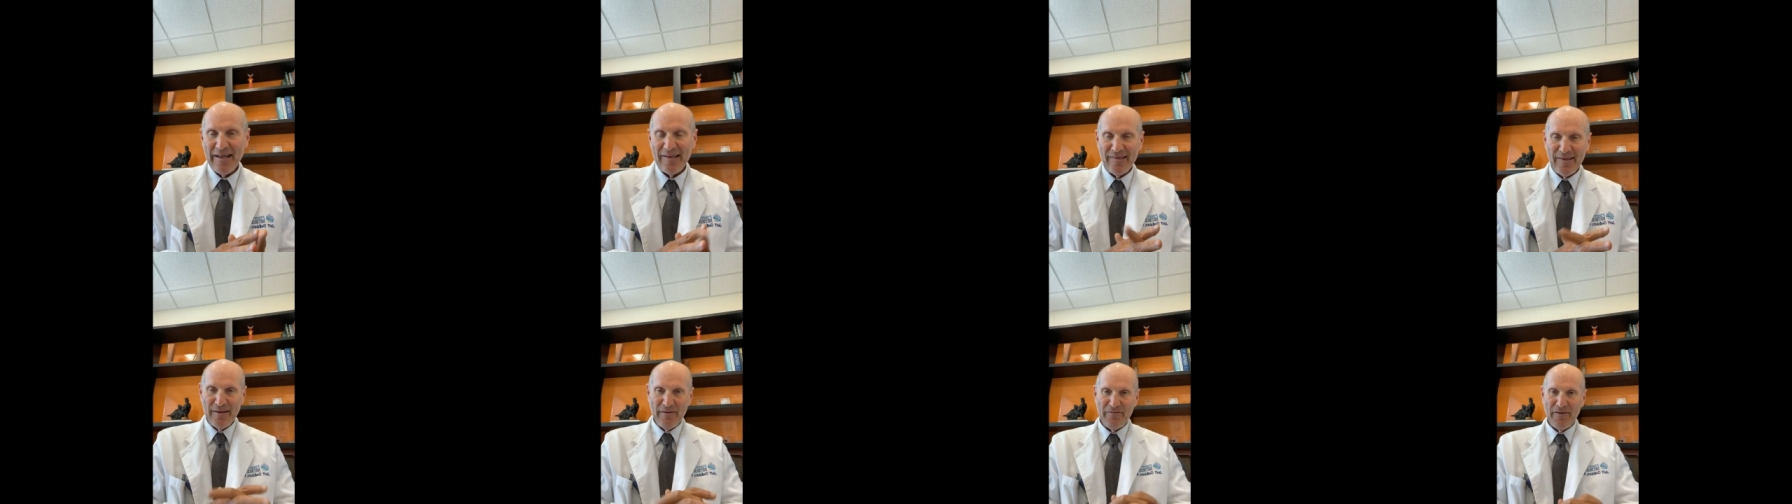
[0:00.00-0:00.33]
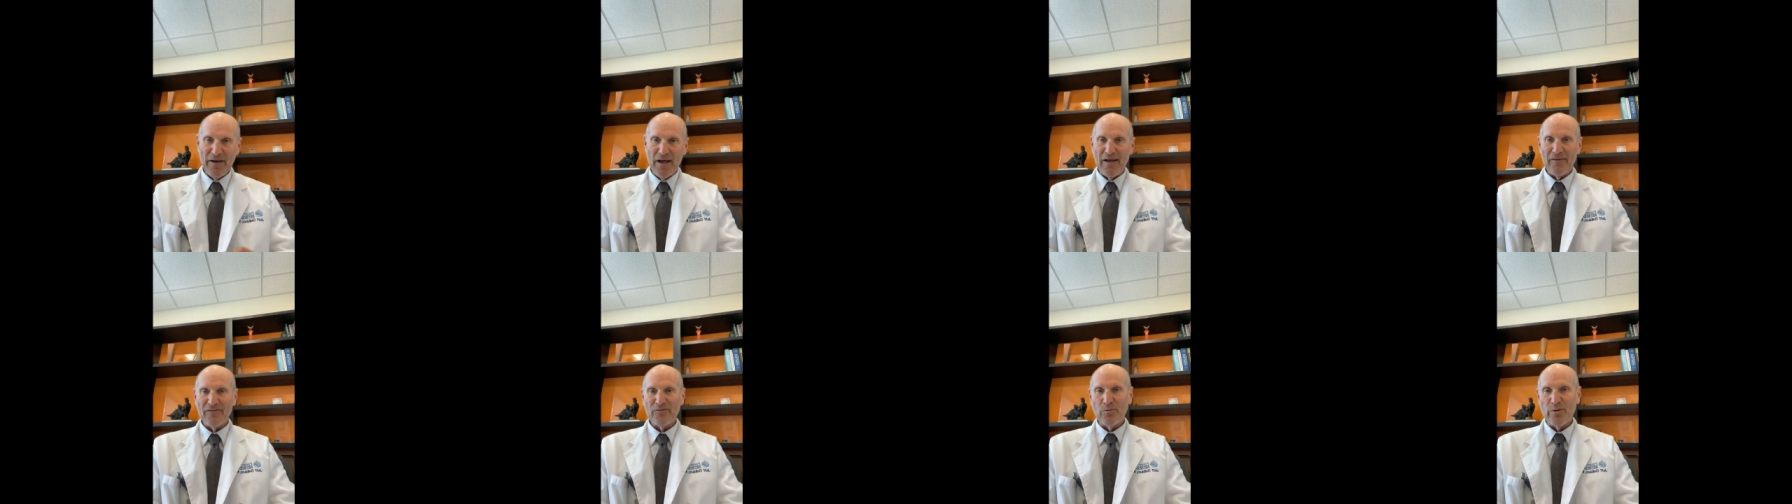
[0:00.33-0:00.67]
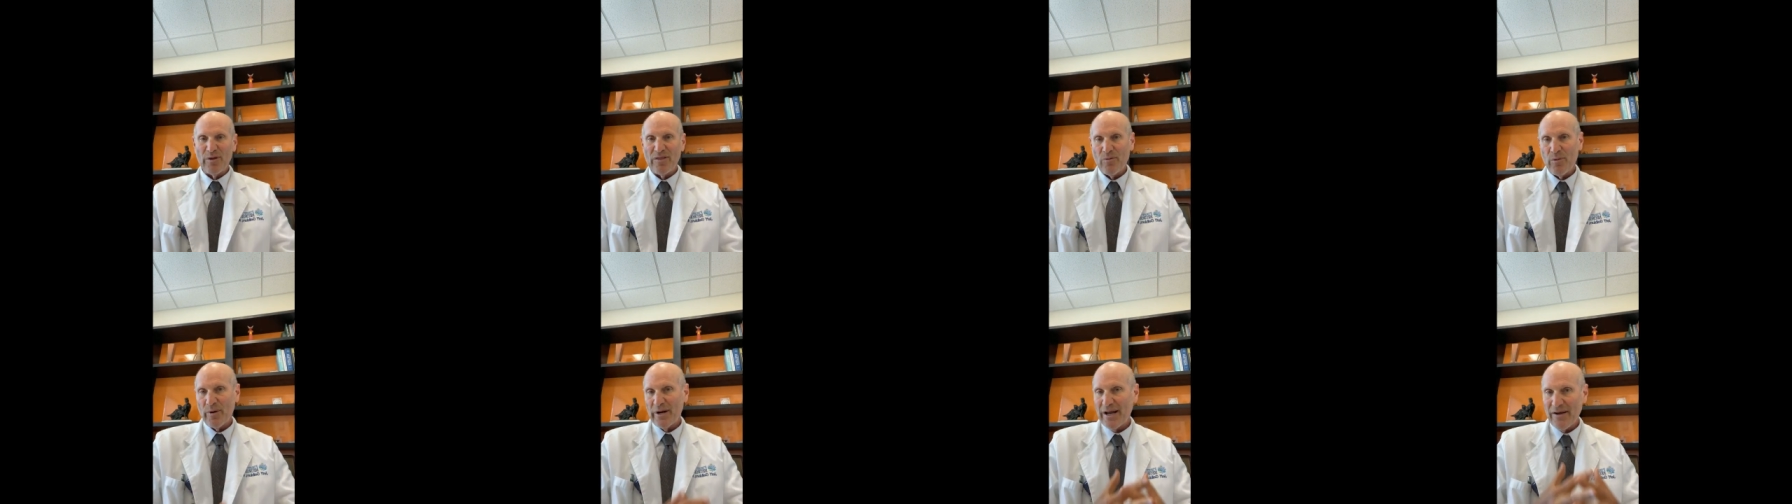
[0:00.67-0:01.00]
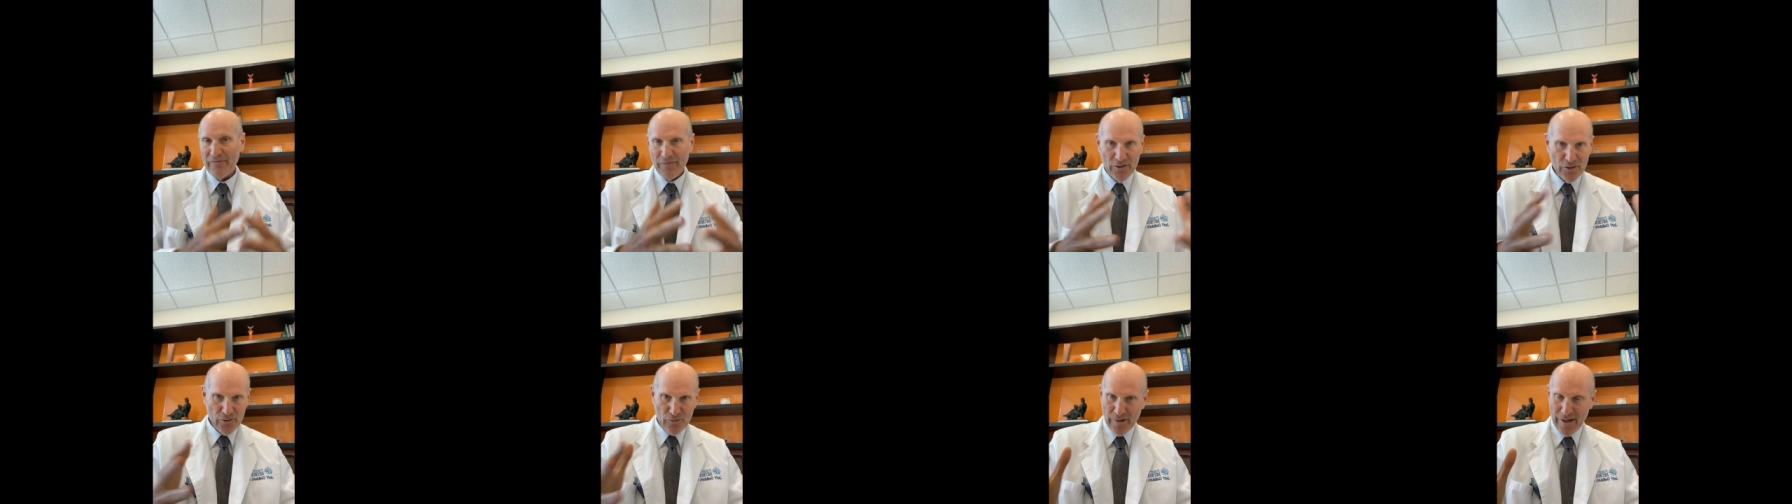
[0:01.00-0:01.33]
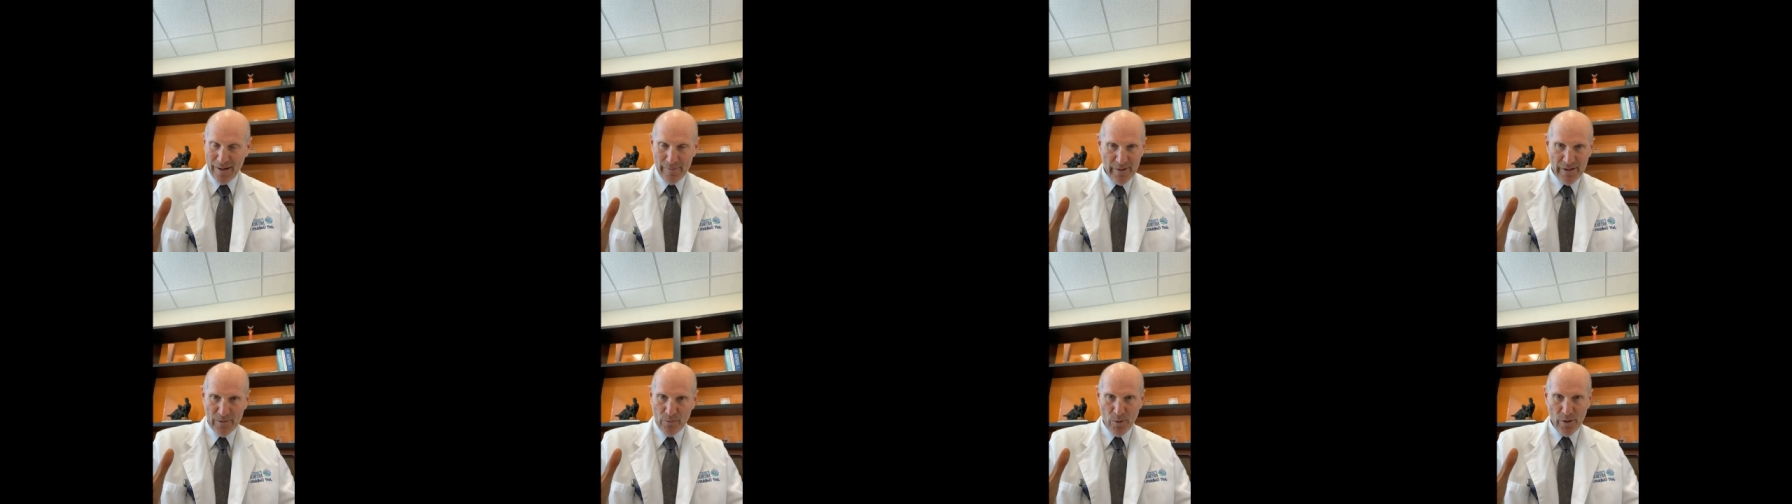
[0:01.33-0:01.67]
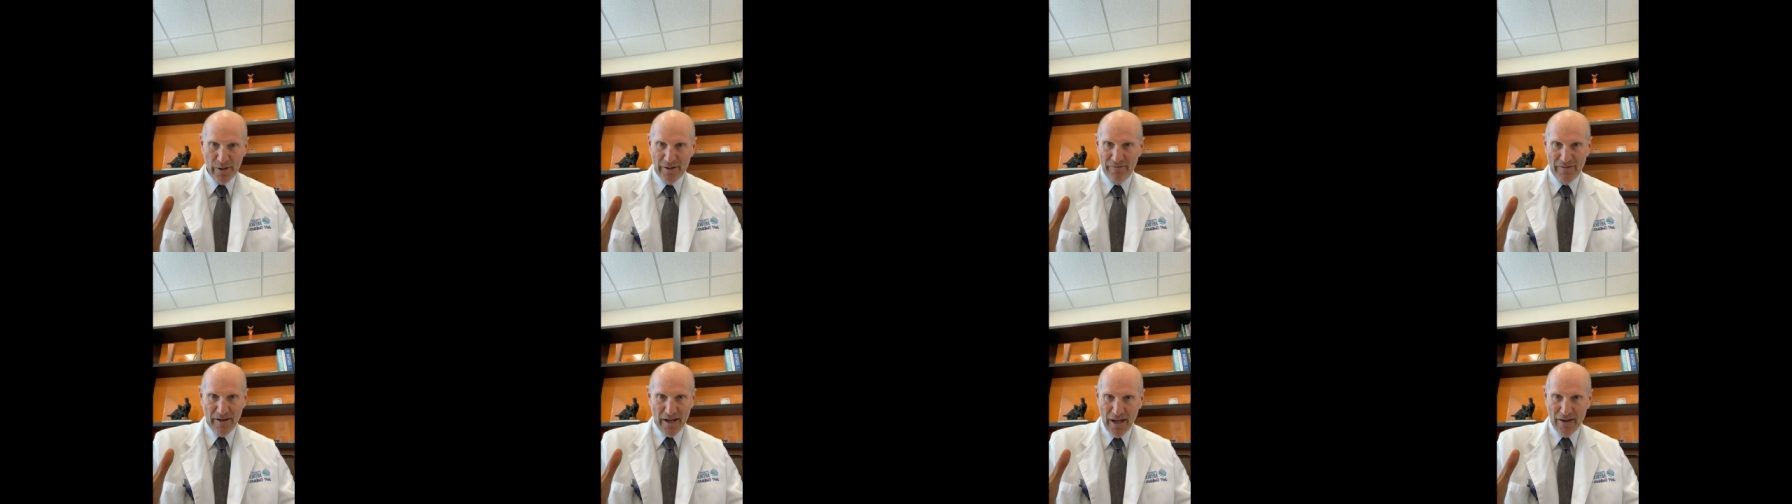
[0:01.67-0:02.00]
that's involved with whatever
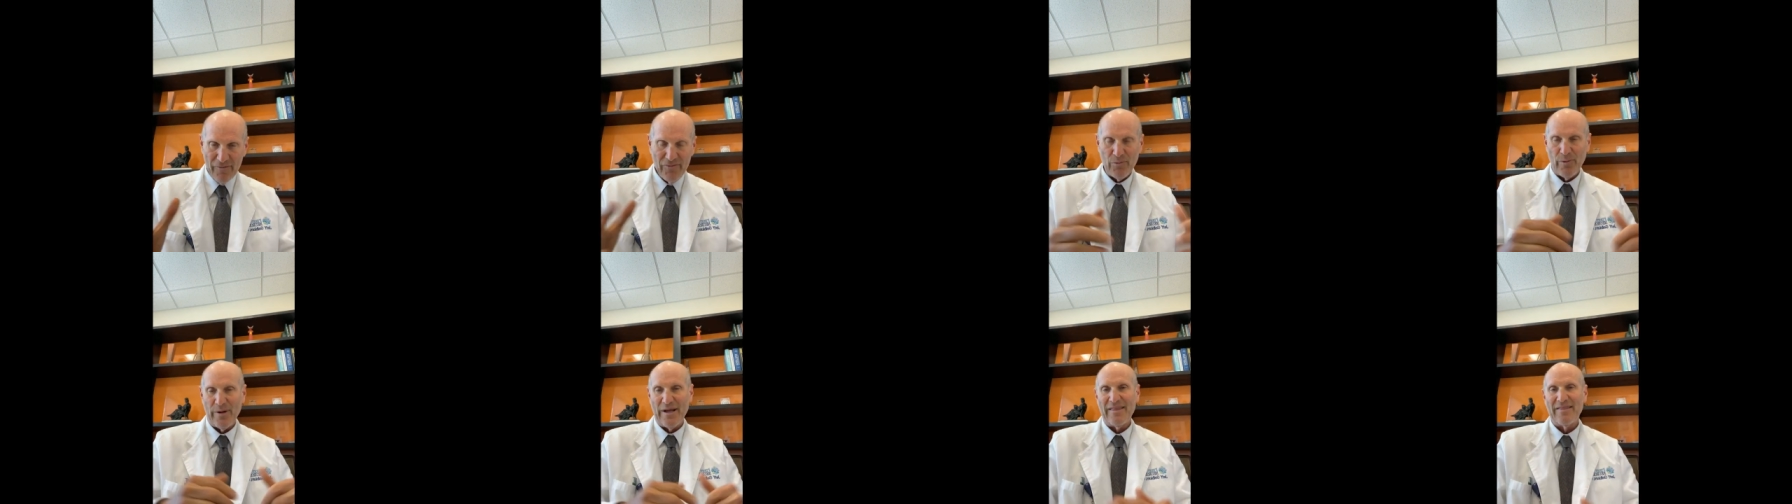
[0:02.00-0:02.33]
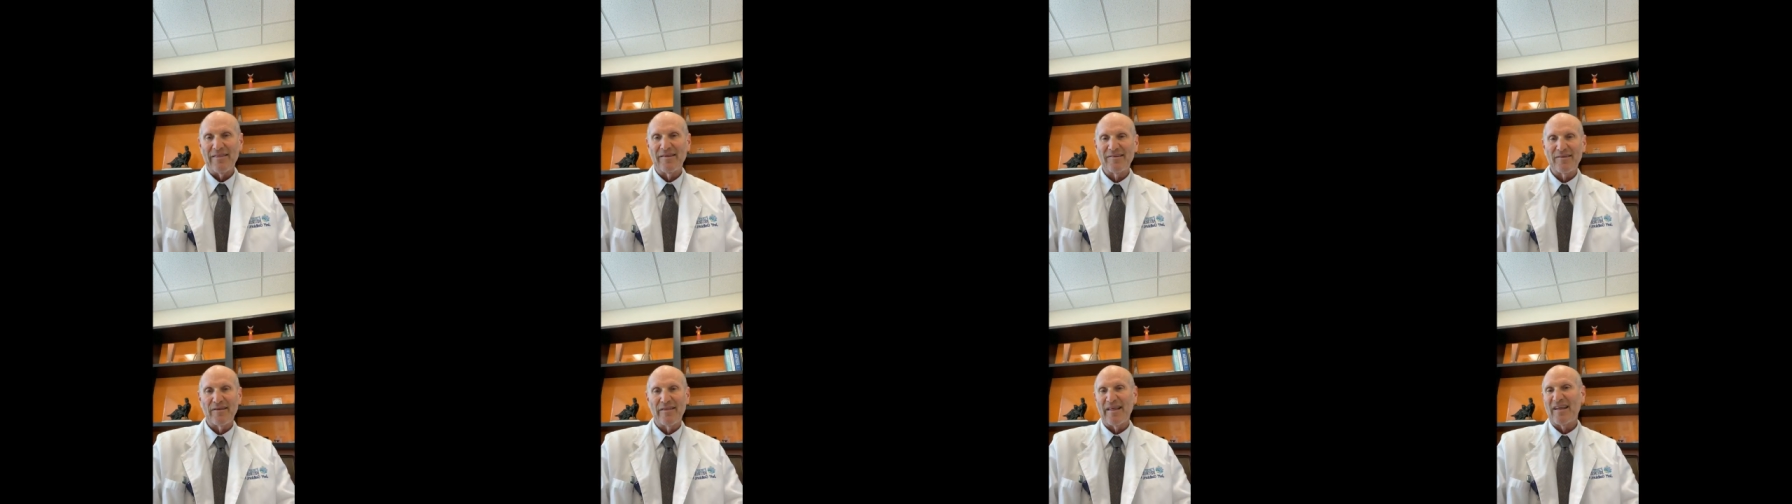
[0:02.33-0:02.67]
treatment we're involved with.